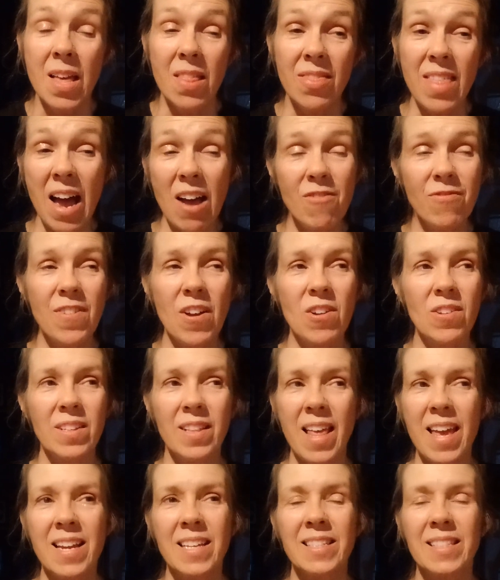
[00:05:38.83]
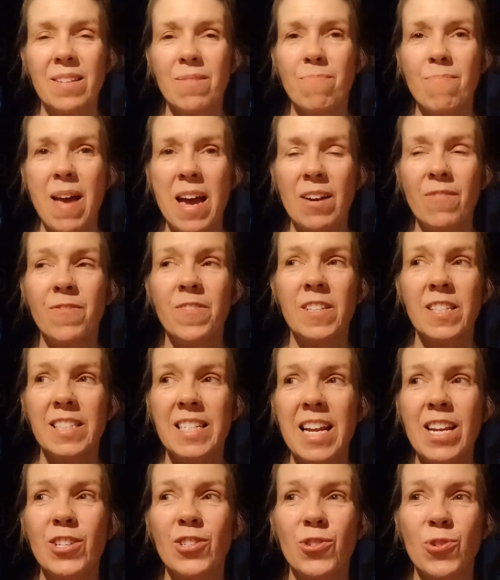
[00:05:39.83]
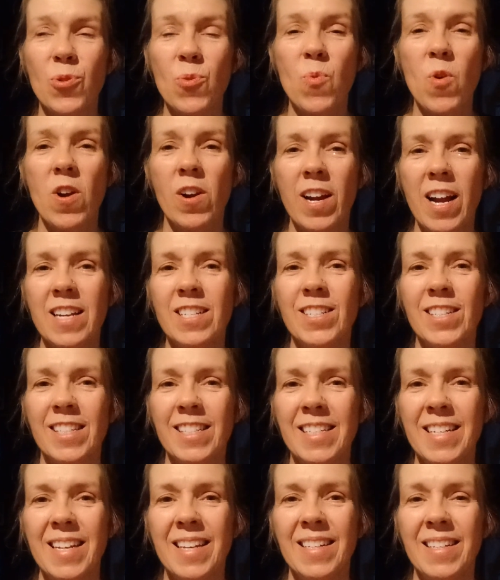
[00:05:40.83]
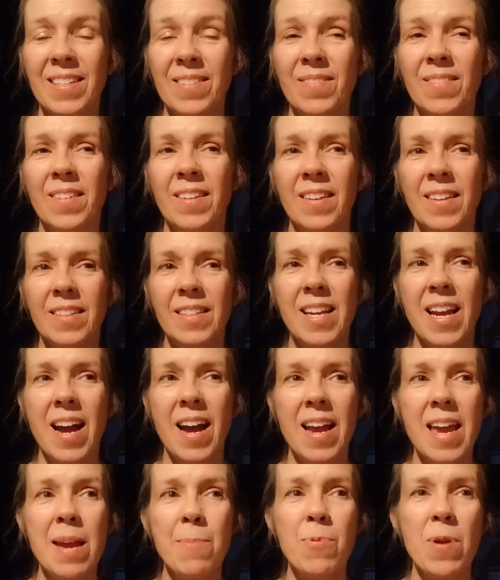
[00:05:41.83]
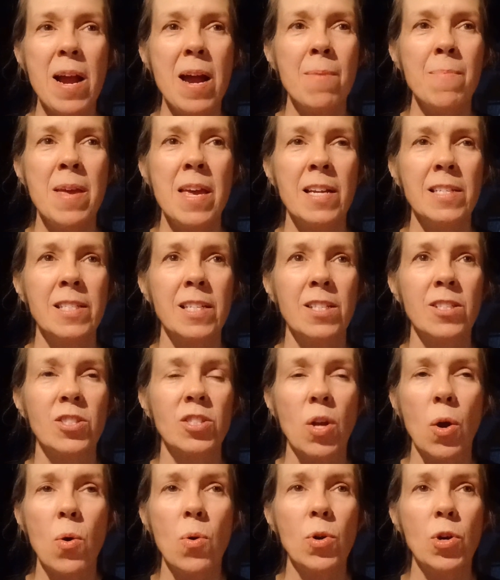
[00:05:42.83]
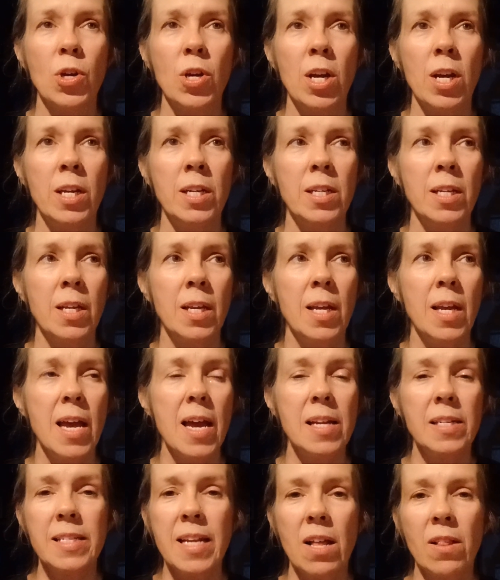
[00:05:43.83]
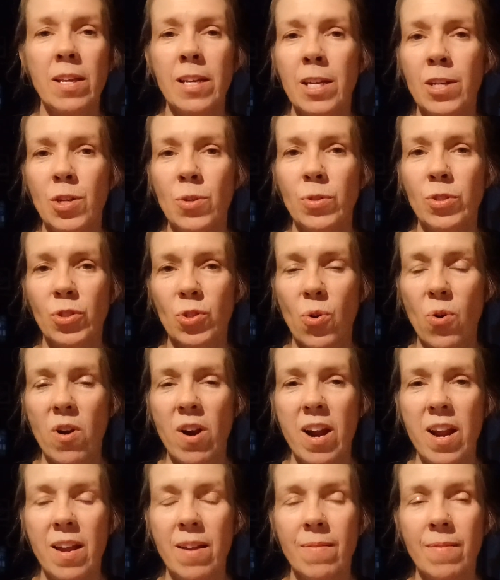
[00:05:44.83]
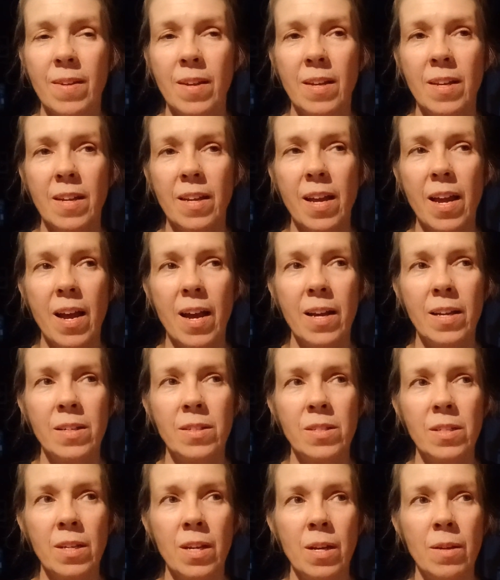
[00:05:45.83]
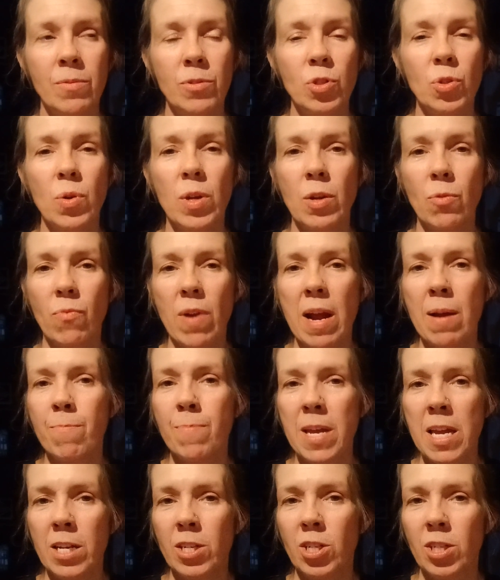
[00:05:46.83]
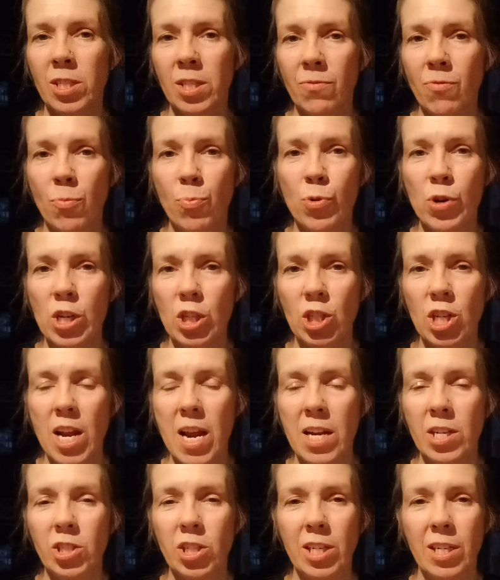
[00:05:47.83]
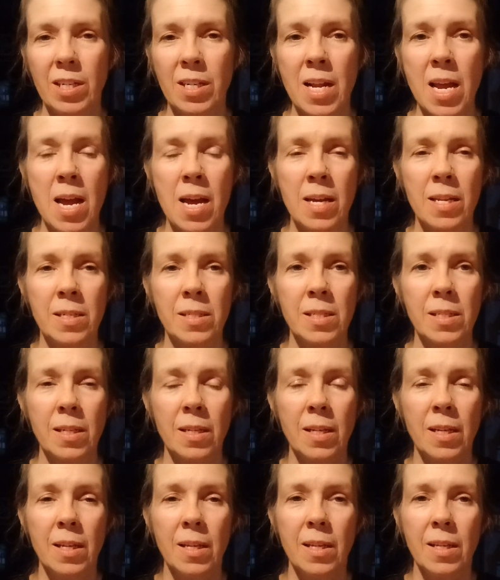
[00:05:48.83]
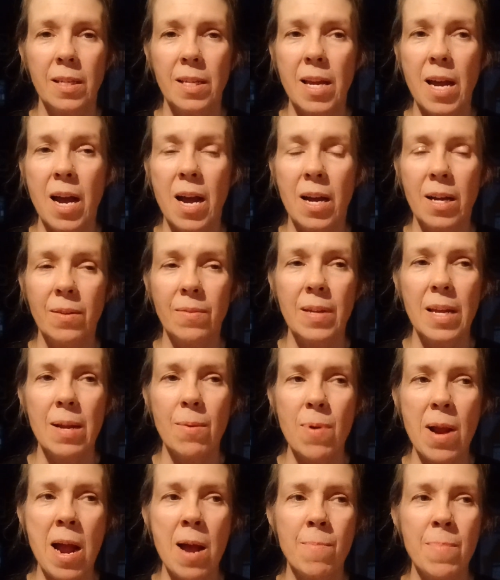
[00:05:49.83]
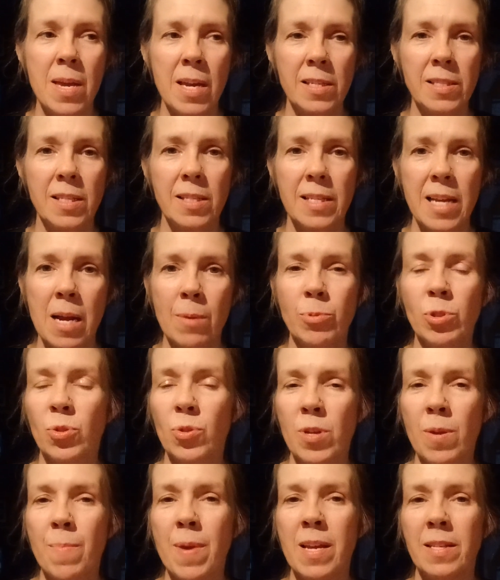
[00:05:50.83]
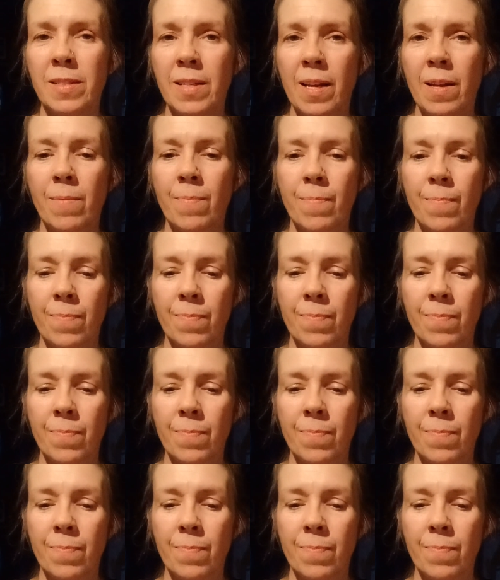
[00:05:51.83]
That felt like some manifestational work I just did. Yeah, Abraham Hicks is so good at telling a new story and doing rampages of appreciation. And yeah, Abraham Hicks is absolutely amazing.